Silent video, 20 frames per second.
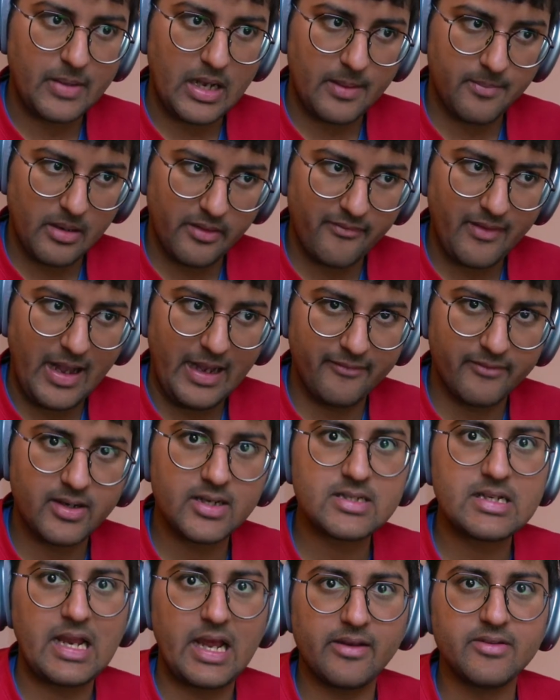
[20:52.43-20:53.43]
above
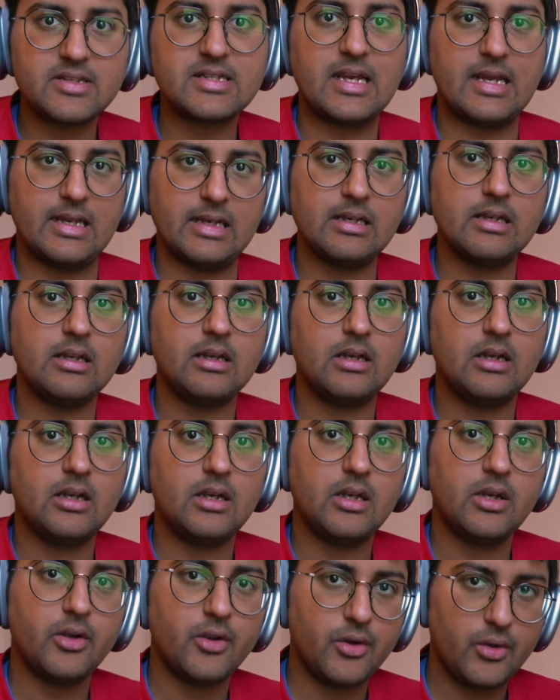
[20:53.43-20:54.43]
average lifestyle,
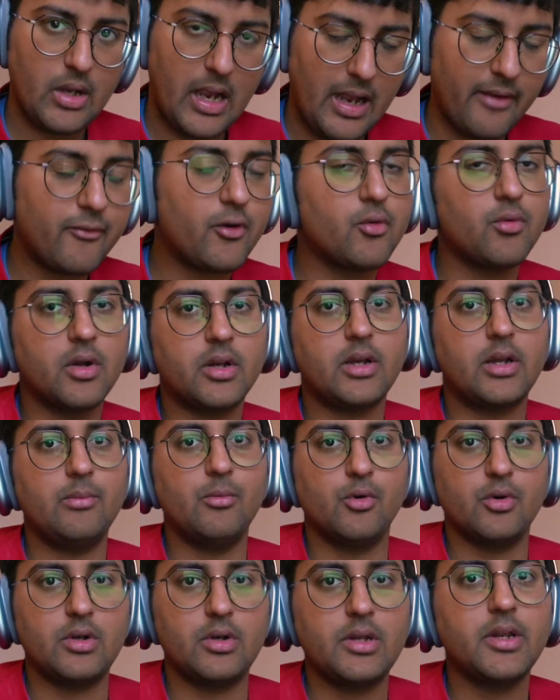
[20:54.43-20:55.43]
you have to work
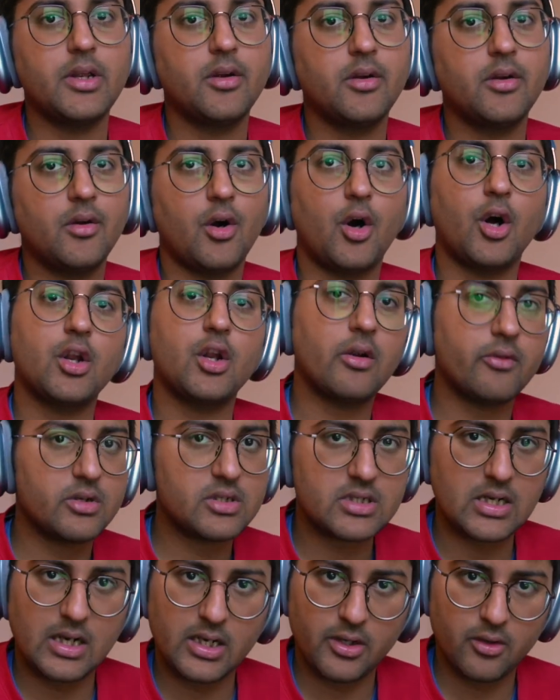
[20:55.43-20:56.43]
remotely, or you have
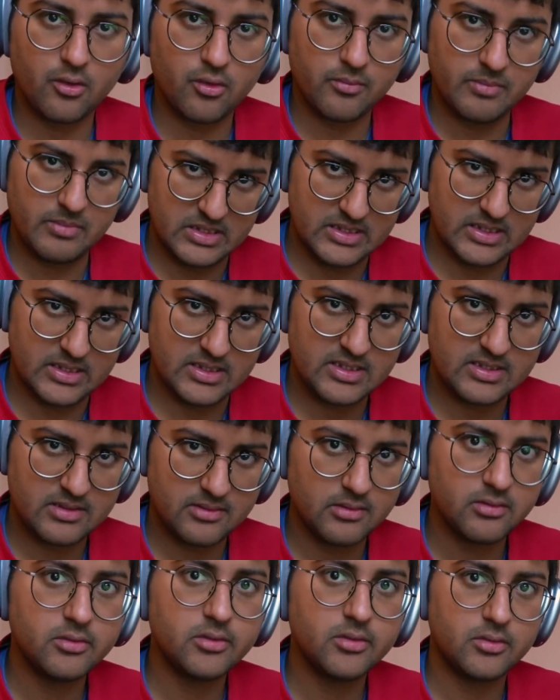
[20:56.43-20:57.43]
to start your own business.
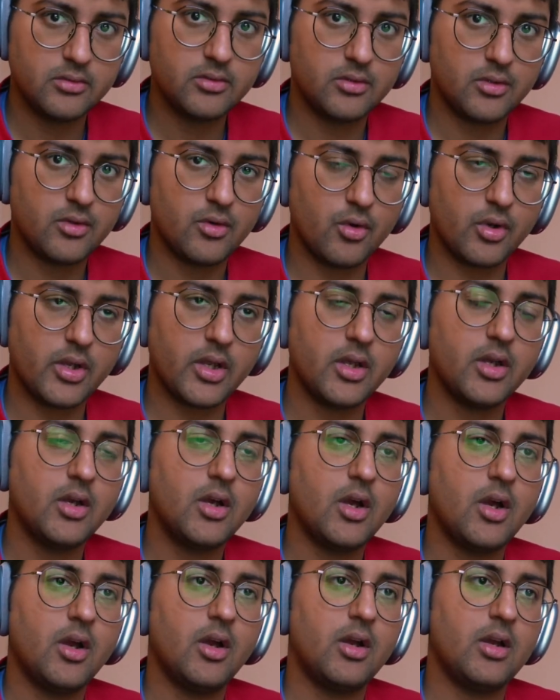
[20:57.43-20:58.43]
Okay,
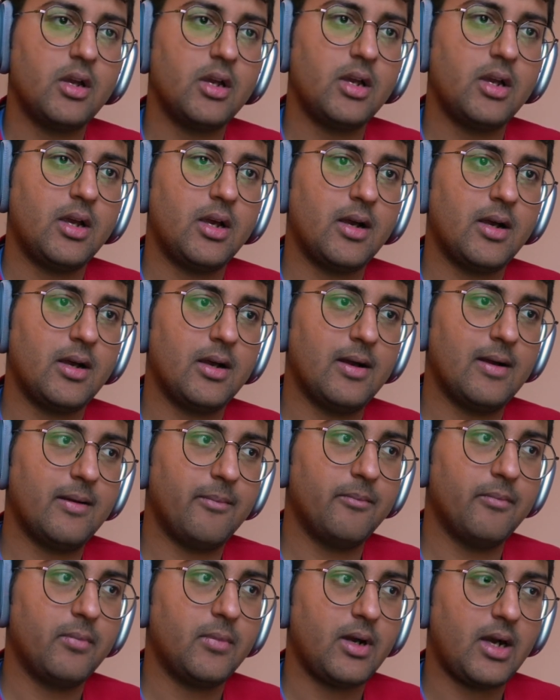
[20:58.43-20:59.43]

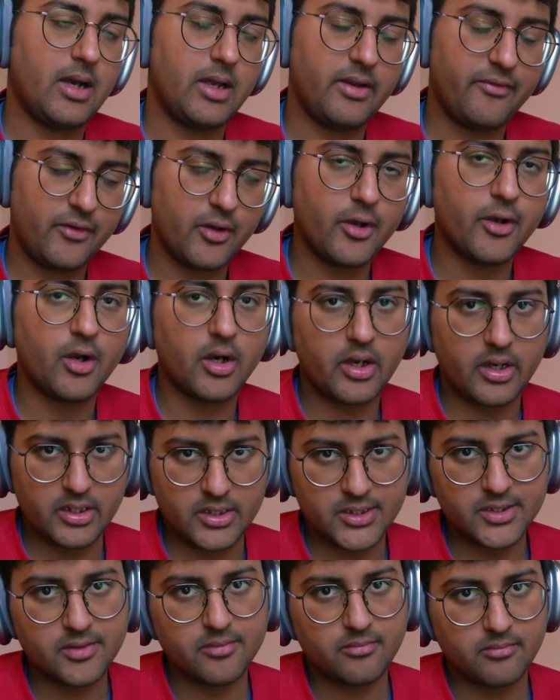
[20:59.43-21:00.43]
um, if you're not
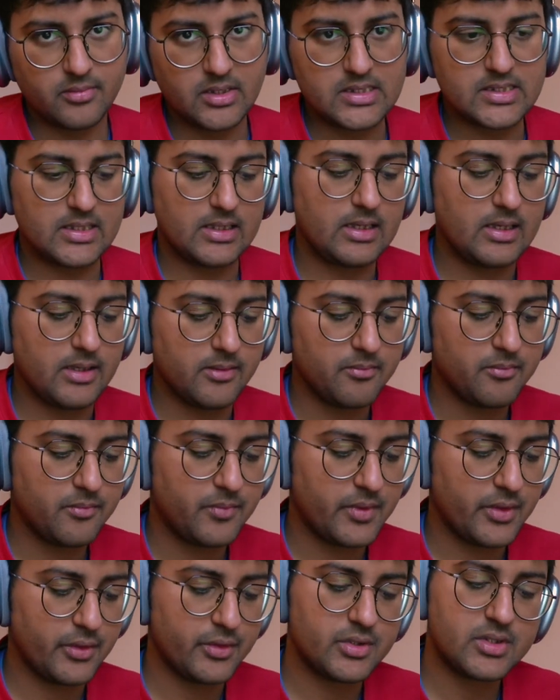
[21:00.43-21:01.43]
rich, basically
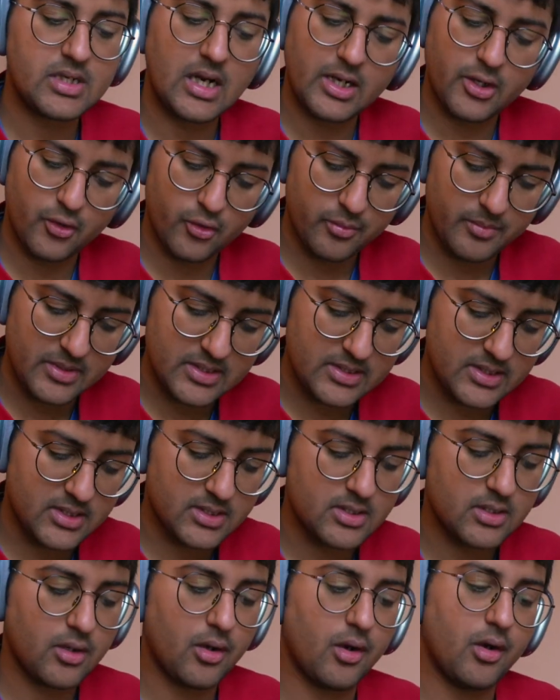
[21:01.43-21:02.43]
so you start your own
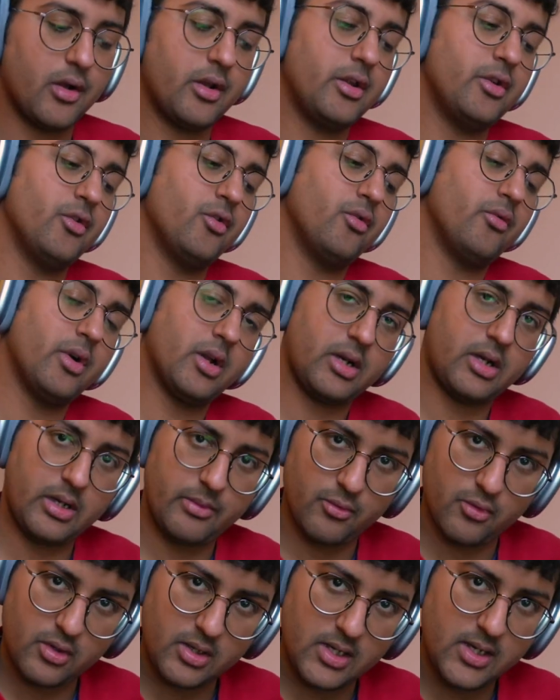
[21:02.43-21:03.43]
business or you work
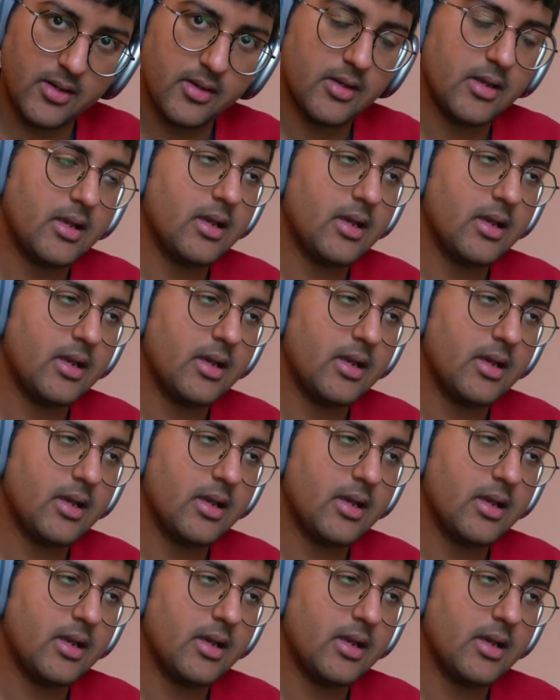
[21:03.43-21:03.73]
remotely.